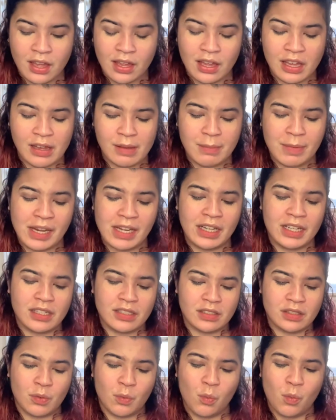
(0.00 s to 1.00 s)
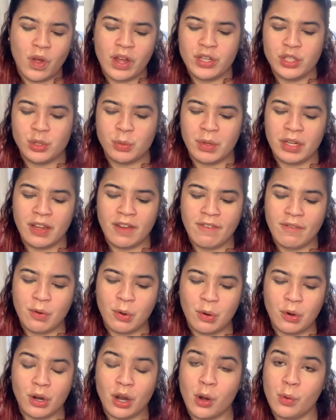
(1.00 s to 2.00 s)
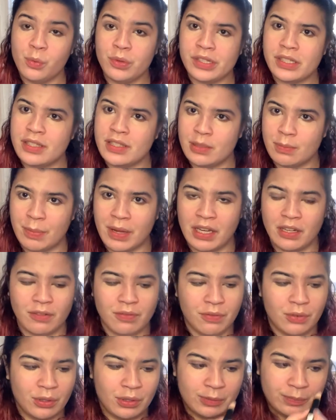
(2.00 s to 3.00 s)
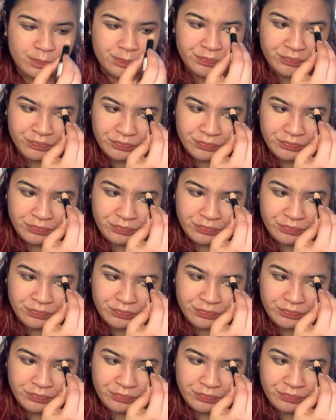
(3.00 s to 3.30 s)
And it is 124 was spiteful.